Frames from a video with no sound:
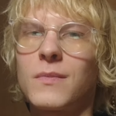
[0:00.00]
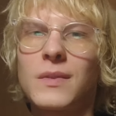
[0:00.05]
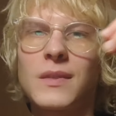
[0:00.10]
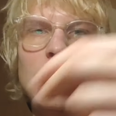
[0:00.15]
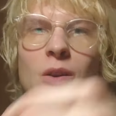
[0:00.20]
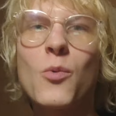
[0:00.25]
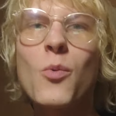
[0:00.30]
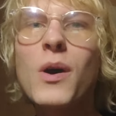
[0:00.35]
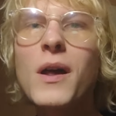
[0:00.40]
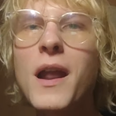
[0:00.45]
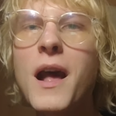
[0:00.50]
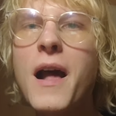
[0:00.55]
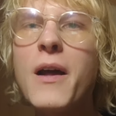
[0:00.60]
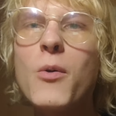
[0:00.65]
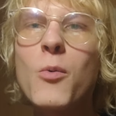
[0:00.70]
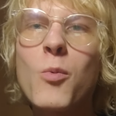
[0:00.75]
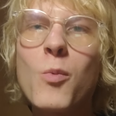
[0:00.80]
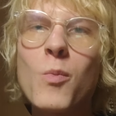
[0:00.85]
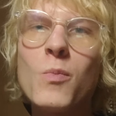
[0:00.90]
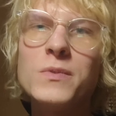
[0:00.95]
What
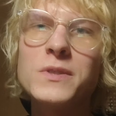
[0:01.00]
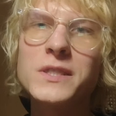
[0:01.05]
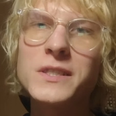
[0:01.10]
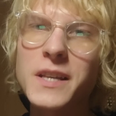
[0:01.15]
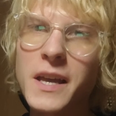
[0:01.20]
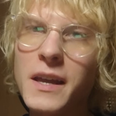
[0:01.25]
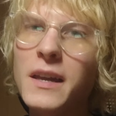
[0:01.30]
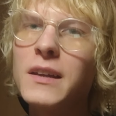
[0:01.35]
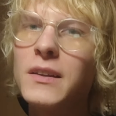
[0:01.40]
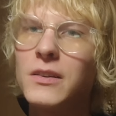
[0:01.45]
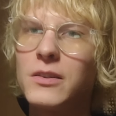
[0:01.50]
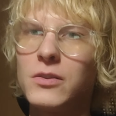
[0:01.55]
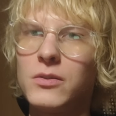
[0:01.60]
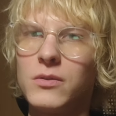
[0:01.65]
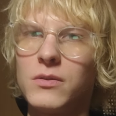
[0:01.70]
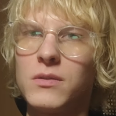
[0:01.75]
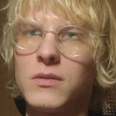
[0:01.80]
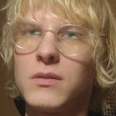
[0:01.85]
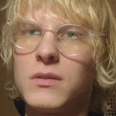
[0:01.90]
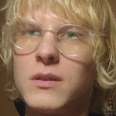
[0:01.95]
I'm saying to you
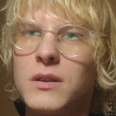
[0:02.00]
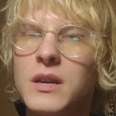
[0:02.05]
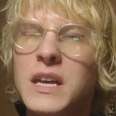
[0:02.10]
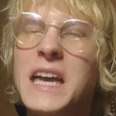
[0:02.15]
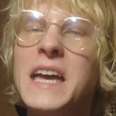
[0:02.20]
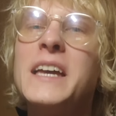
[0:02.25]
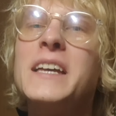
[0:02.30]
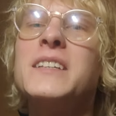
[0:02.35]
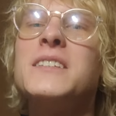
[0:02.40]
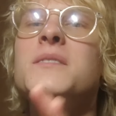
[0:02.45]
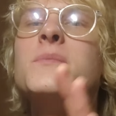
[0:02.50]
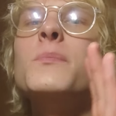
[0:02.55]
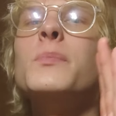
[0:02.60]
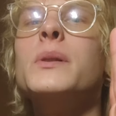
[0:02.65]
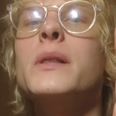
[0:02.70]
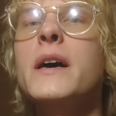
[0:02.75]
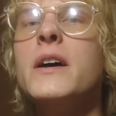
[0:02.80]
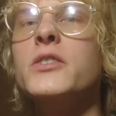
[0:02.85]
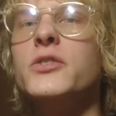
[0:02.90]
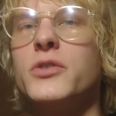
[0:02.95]
is
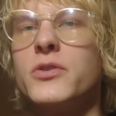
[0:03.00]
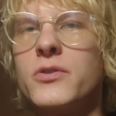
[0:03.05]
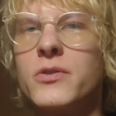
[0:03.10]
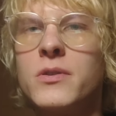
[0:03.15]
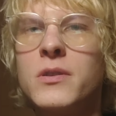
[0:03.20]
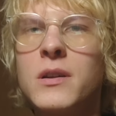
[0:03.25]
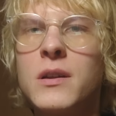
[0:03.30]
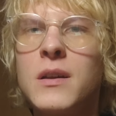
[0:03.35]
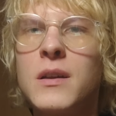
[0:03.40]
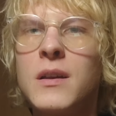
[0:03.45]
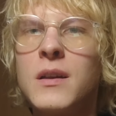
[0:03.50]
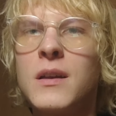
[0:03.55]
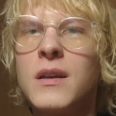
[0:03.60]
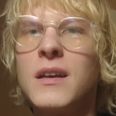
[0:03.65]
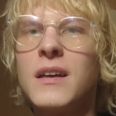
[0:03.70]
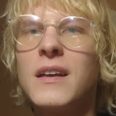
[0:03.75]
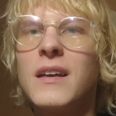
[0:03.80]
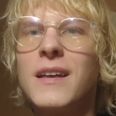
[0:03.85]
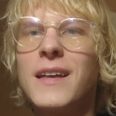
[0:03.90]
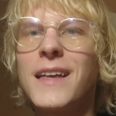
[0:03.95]
pleasure
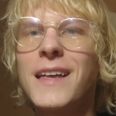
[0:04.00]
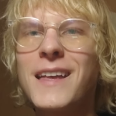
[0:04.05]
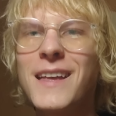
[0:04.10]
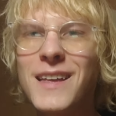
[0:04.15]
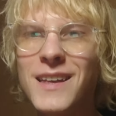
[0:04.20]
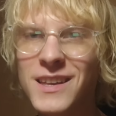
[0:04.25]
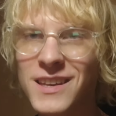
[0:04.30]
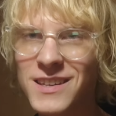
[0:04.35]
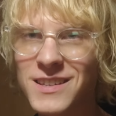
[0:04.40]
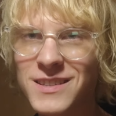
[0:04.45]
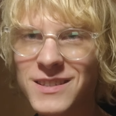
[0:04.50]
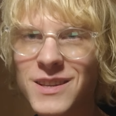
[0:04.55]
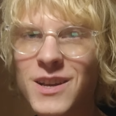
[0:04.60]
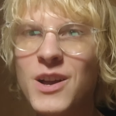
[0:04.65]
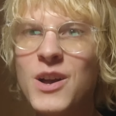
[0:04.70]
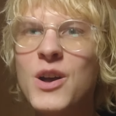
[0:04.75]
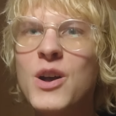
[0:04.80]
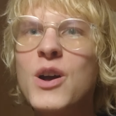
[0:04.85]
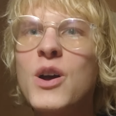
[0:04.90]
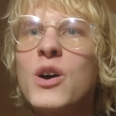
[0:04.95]
is
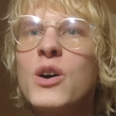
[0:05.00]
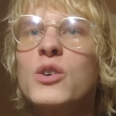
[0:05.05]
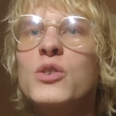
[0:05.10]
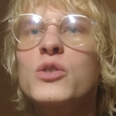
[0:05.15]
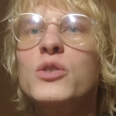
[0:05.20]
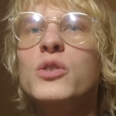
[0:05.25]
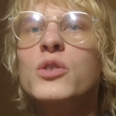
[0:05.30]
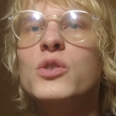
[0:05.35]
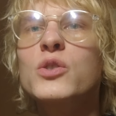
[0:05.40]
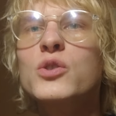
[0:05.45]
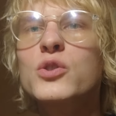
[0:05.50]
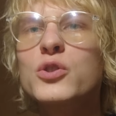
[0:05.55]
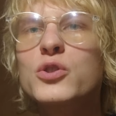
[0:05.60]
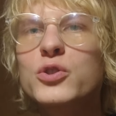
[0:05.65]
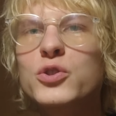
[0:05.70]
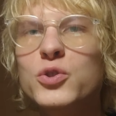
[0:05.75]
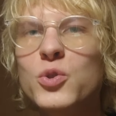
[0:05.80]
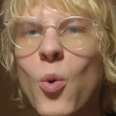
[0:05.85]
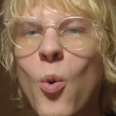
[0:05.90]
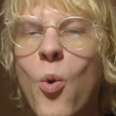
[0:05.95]

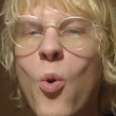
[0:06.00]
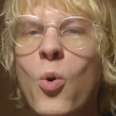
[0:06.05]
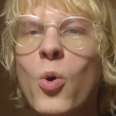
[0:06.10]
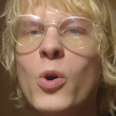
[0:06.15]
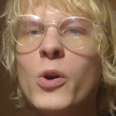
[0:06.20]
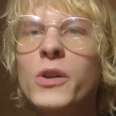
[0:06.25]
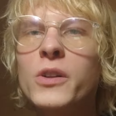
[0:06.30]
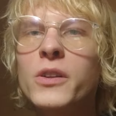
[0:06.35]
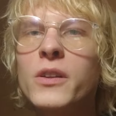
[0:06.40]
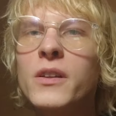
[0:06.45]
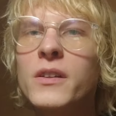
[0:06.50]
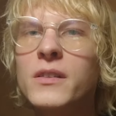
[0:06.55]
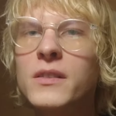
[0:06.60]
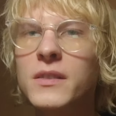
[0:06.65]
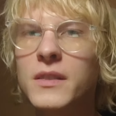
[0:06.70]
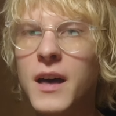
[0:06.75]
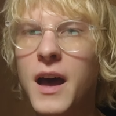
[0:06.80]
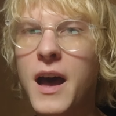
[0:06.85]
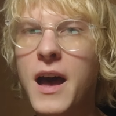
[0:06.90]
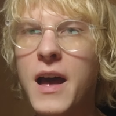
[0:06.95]
short
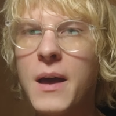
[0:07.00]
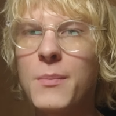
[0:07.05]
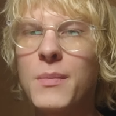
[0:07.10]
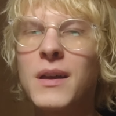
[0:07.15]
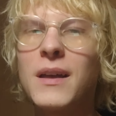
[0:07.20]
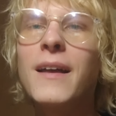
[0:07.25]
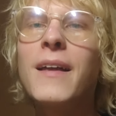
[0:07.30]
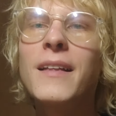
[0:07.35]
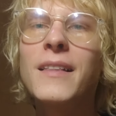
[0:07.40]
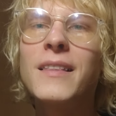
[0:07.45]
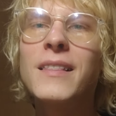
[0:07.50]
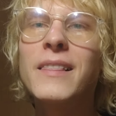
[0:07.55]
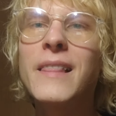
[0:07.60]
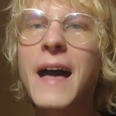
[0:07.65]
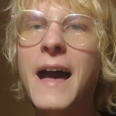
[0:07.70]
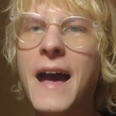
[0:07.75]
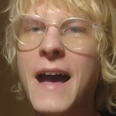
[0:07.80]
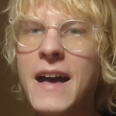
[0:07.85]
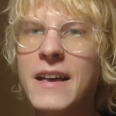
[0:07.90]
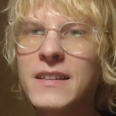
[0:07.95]
time. It
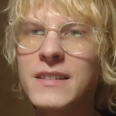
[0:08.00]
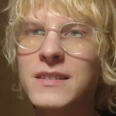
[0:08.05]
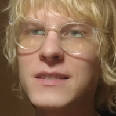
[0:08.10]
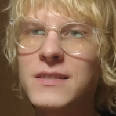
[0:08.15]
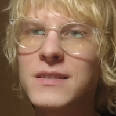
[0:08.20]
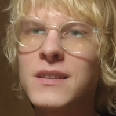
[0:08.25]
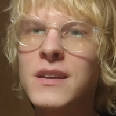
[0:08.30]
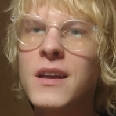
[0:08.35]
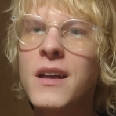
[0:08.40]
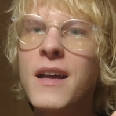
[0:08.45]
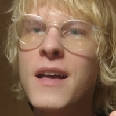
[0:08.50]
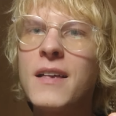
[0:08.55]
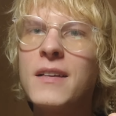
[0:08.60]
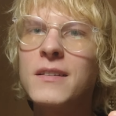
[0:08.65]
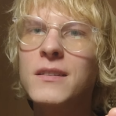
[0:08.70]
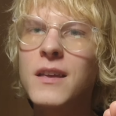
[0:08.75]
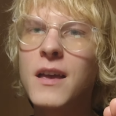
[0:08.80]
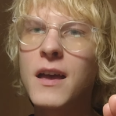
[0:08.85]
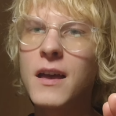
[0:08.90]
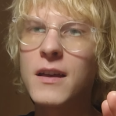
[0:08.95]
lasts
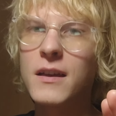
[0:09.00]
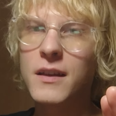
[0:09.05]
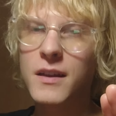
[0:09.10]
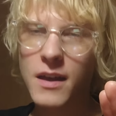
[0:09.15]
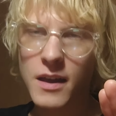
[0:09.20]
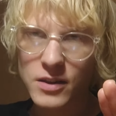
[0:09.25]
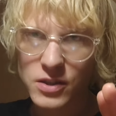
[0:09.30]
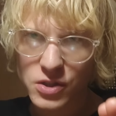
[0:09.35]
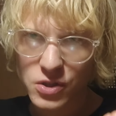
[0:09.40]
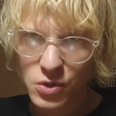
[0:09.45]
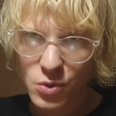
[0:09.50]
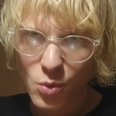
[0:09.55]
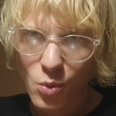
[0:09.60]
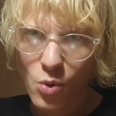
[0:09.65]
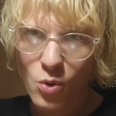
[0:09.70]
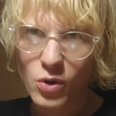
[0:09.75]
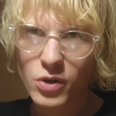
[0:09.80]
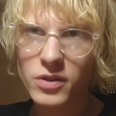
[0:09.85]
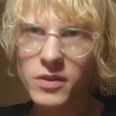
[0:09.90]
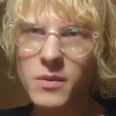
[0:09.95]
a
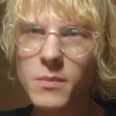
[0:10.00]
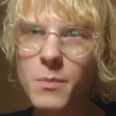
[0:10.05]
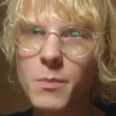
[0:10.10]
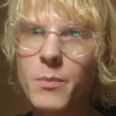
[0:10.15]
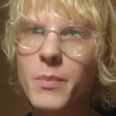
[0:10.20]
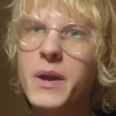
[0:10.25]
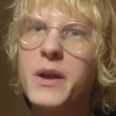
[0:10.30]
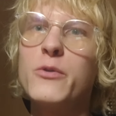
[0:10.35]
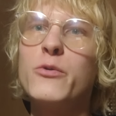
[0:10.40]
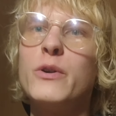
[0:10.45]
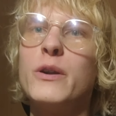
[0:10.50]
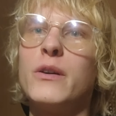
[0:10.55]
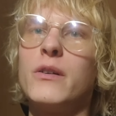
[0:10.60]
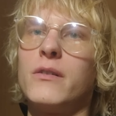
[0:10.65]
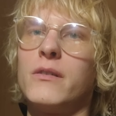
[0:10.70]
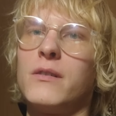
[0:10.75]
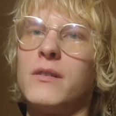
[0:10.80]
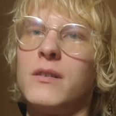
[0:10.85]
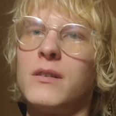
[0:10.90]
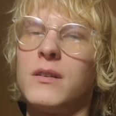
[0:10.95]
short period,
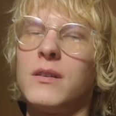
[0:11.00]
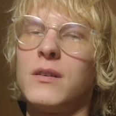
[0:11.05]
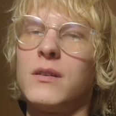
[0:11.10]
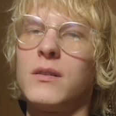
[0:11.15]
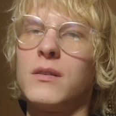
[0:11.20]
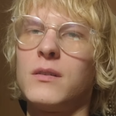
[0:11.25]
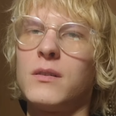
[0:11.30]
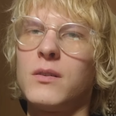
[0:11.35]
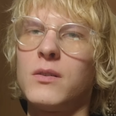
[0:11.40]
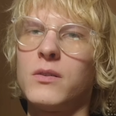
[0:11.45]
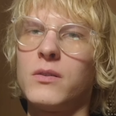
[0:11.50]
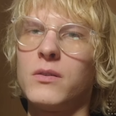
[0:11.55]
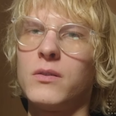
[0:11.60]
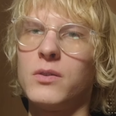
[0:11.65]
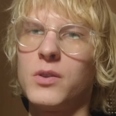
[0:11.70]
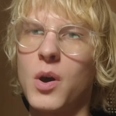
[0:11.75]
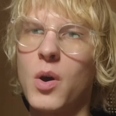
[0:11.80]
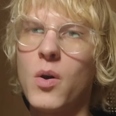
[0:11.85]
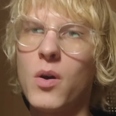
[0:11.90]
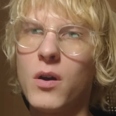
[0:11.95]
you
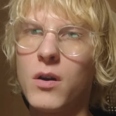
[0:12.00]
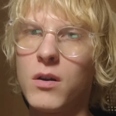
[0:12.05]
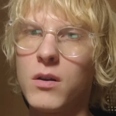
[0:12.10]
know?